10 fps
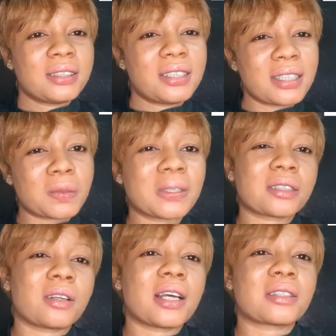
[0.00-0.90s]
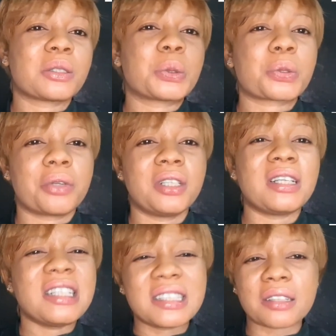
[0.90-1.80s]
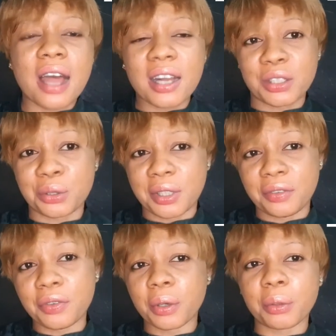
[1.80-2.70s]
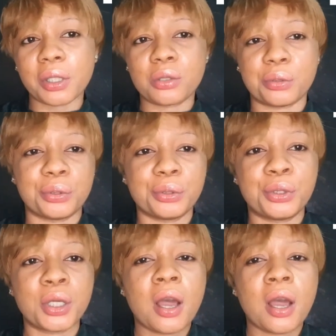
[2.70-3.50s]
This particular sunscreen is actually very good,